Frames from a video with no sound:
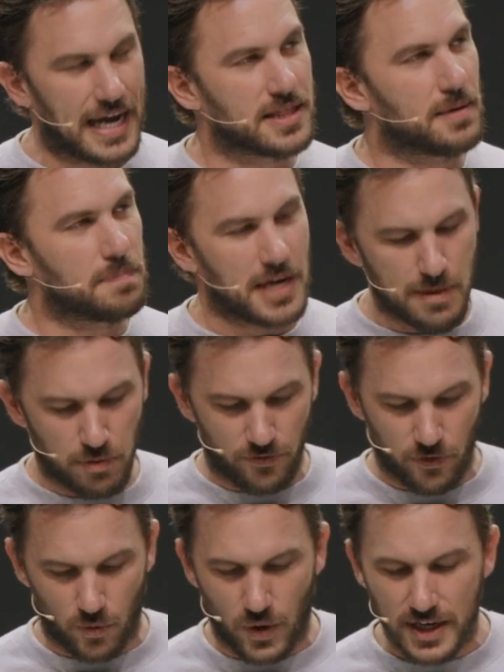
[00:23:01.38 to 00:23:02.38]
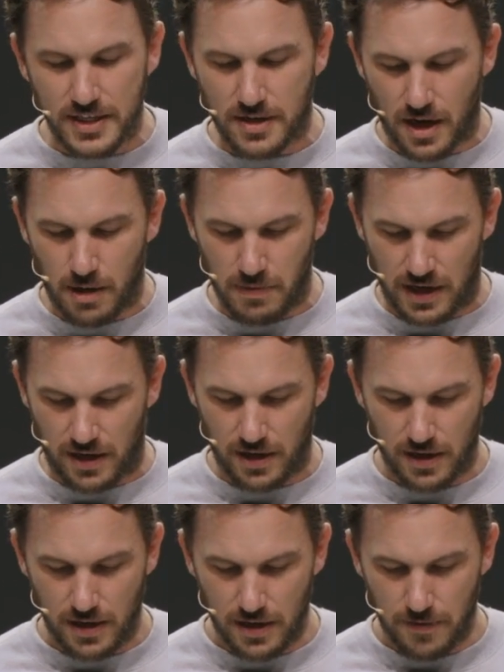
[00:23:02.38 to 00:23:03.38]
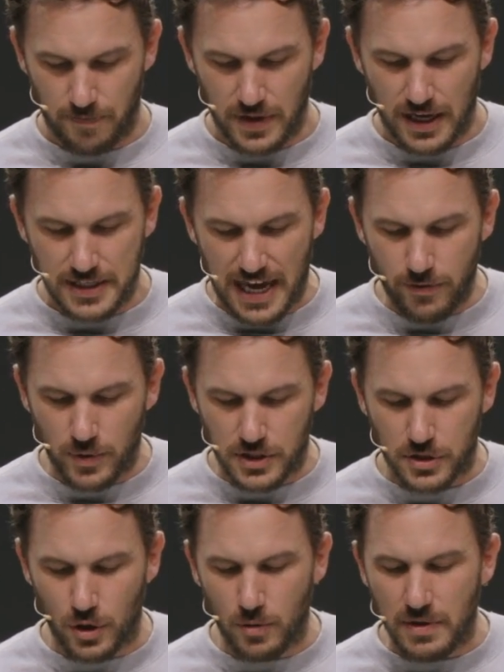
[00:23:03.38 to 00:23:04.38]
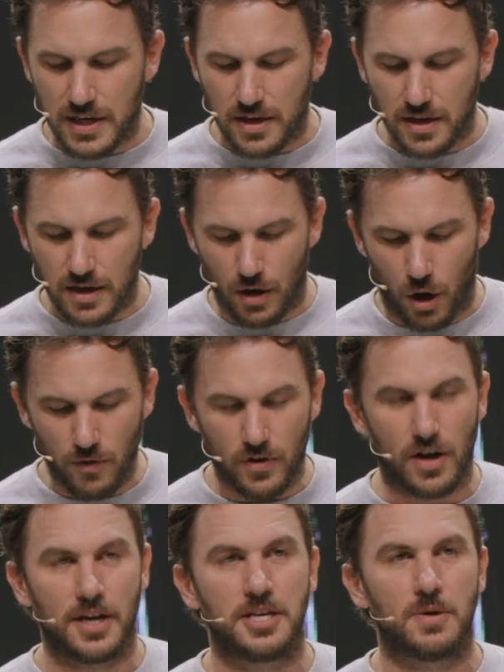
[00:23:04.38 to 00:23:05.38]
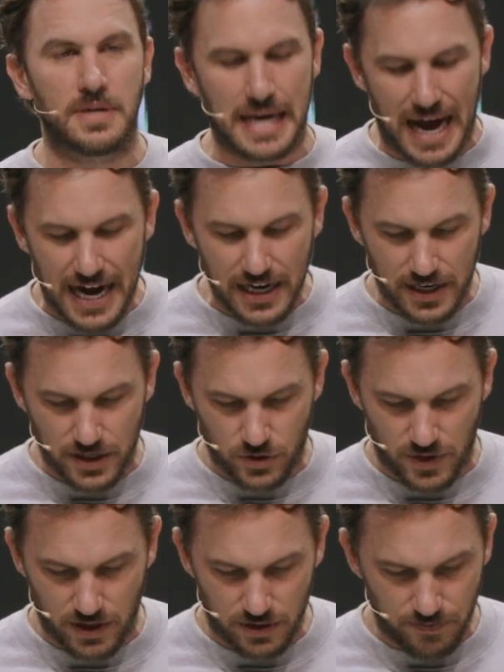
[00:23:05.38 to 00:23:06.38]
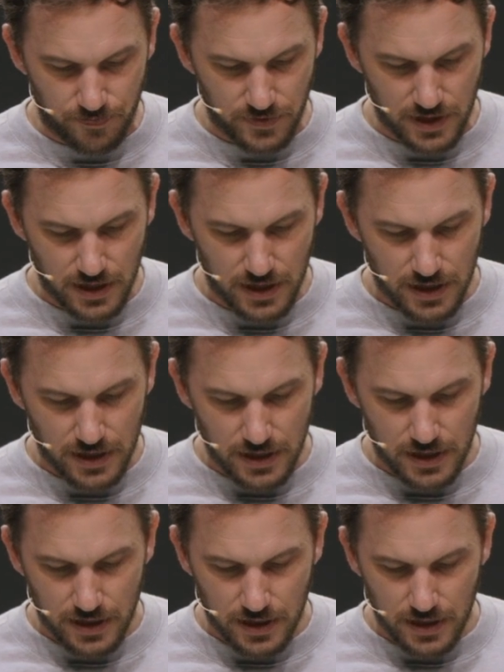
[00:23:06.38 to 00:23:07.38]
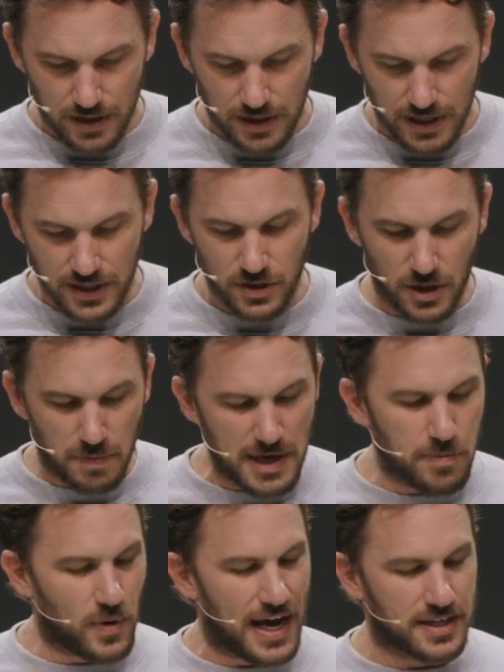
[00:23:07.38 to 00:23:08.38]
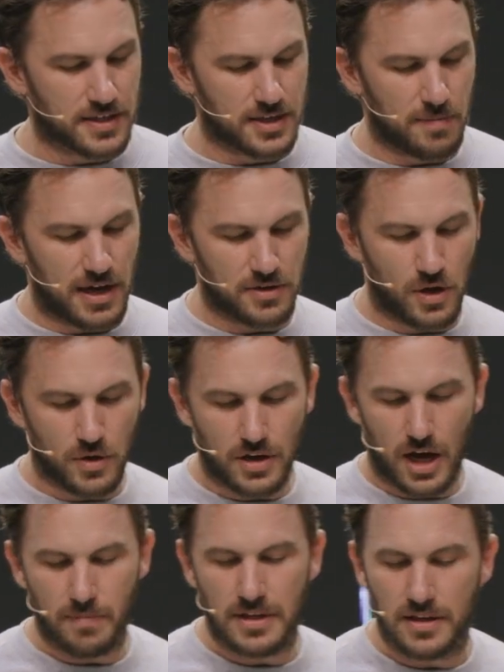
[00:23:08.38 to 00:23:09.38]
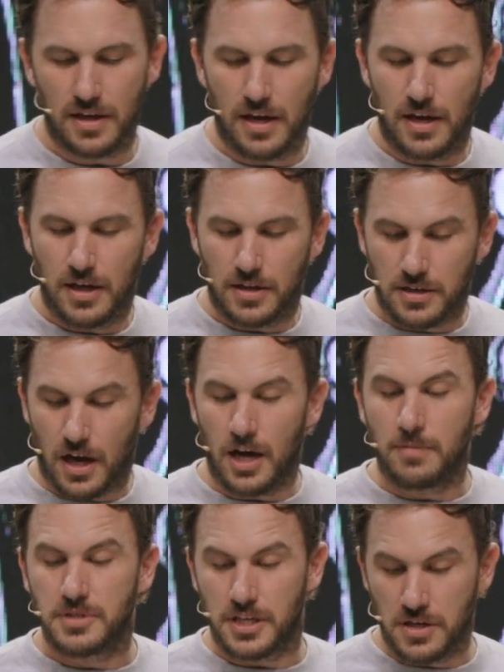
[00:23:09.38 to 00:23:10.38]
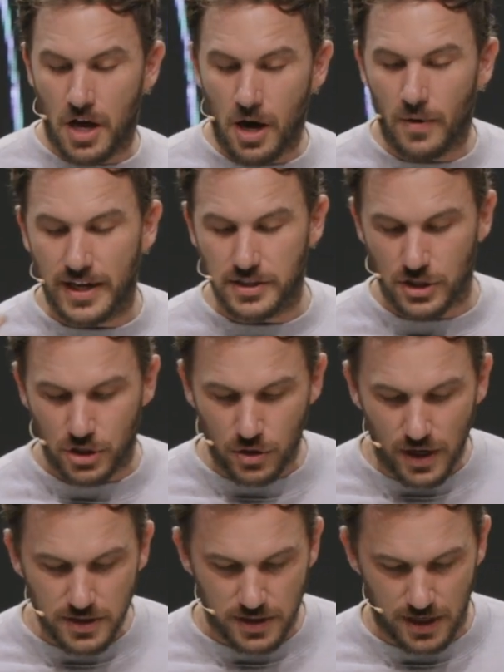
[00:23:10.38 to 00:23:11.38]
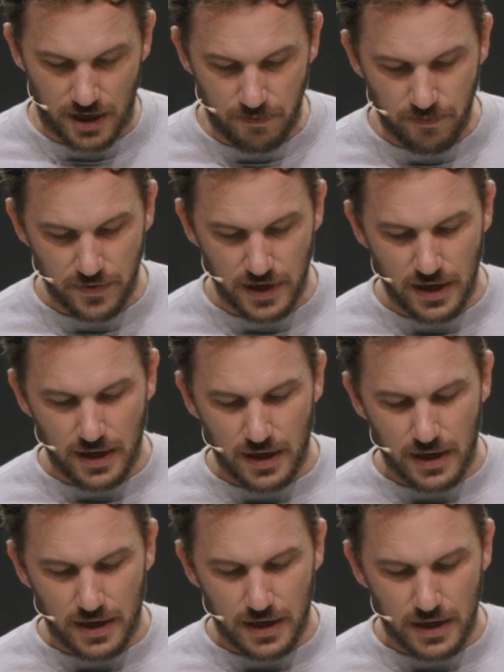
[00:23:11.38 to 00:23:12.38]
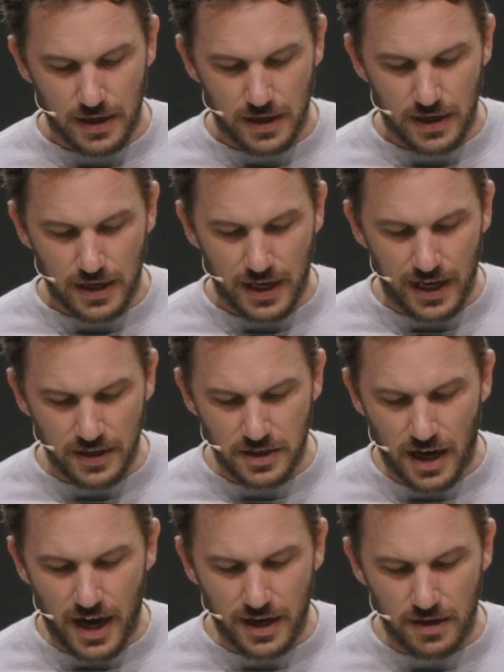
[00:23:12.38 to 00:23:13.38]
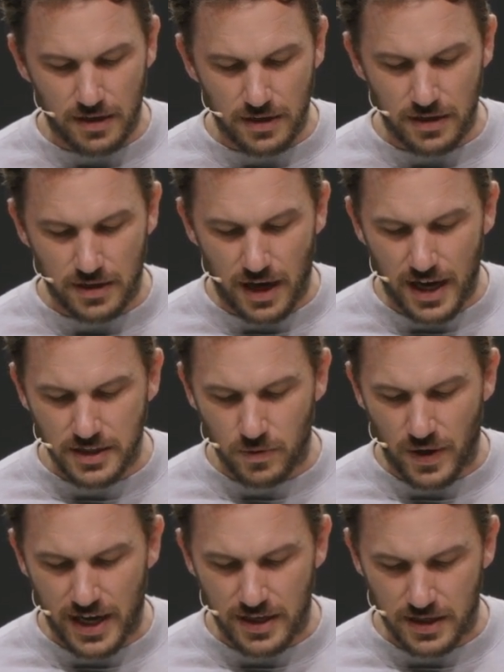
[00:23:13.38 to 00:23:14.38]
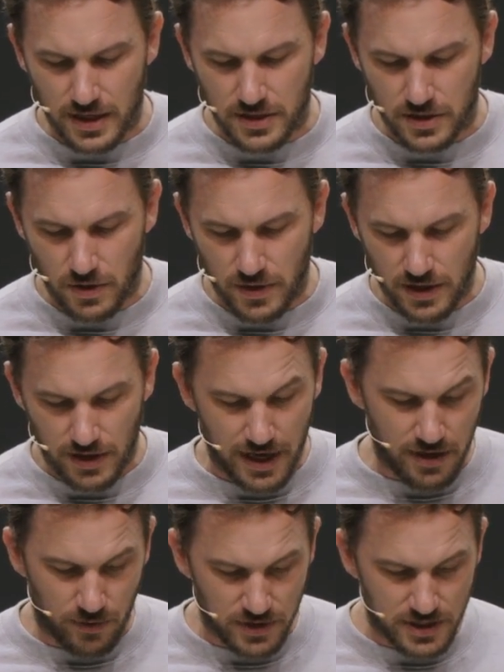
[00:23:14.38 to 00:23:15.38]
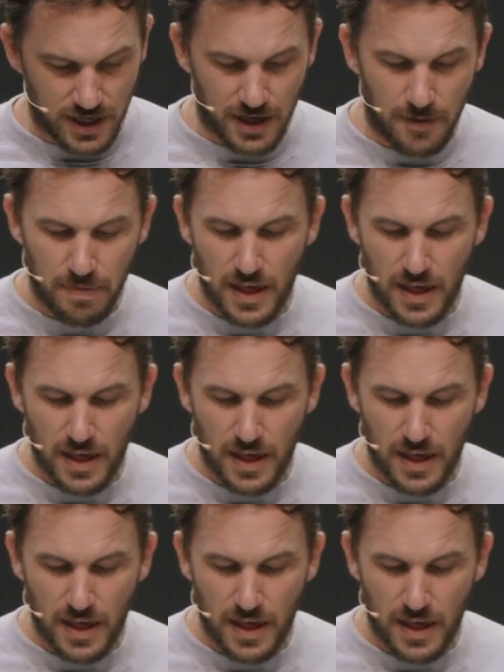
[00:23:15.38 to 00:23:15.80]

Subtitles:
and the people for what is coming. David would soon be king over a united Israel. And so the people had to somehow know to come and come to know and to trust him. And God's way is doing, hang on one second.